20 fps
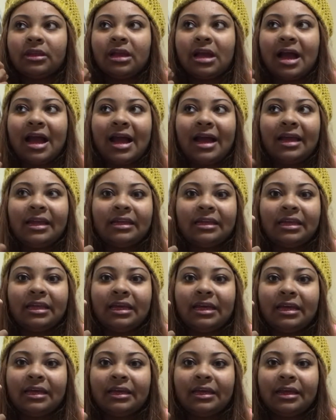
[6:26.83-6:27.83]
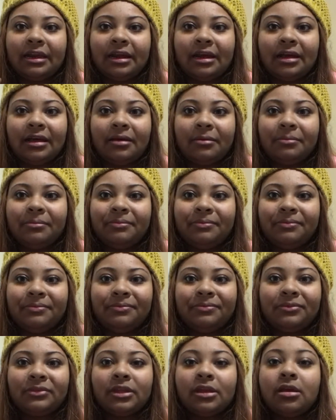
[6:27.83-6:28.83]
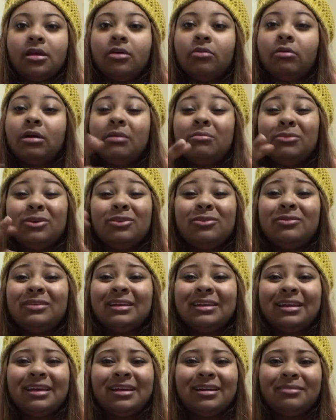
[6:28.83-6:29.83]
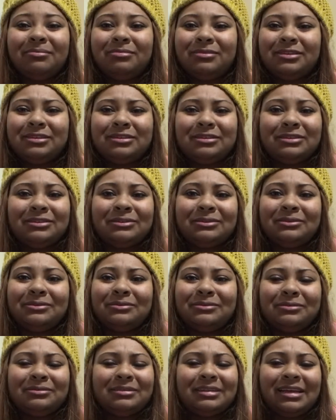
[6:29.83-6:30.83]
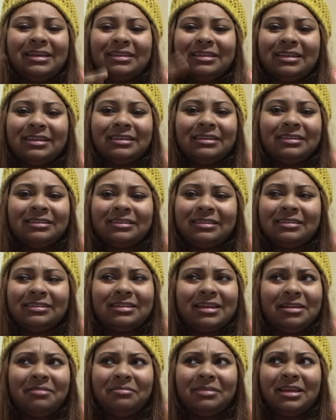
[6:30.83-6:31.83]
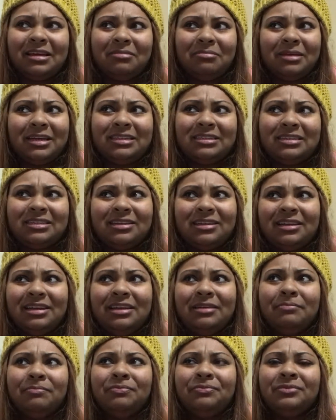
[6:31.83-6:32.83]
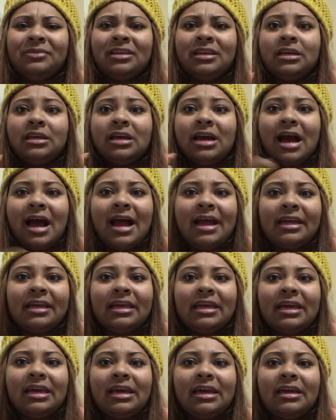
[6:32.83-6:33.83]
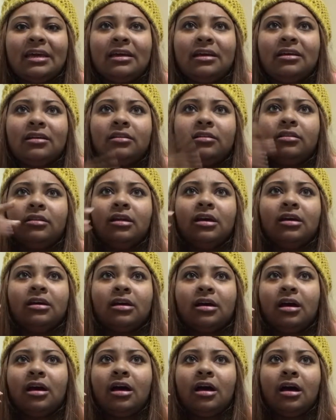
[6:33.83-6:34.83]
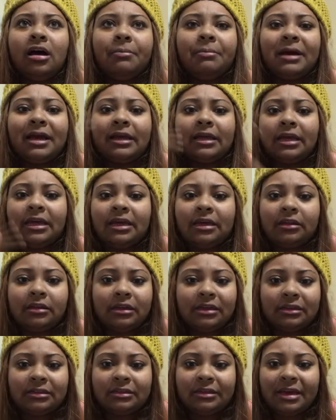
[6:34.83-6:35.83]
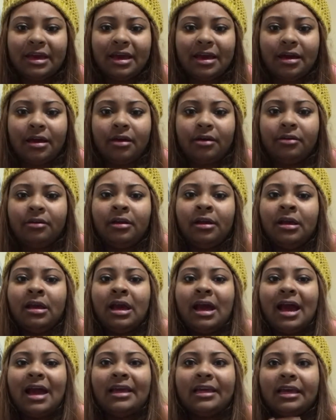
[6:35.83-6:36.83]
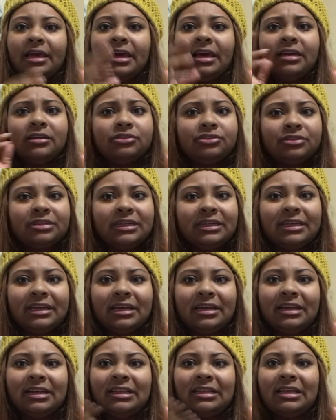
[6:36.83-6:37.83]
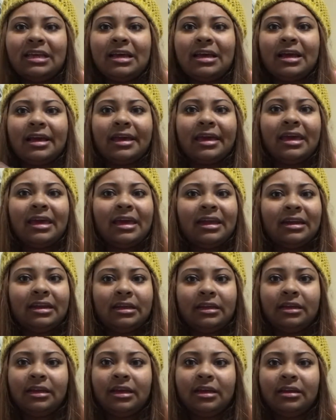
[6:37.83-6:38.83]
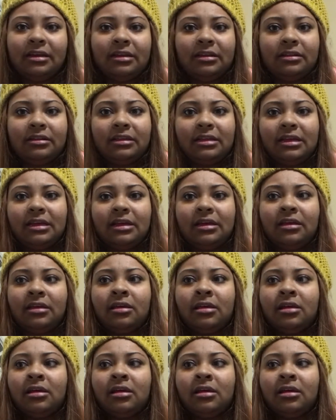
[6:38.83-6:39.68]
I can't get up. Well, move and get up is two, like the same thing basically. I can't look up. I can't look down. I can't drink anything. I can't eat anything.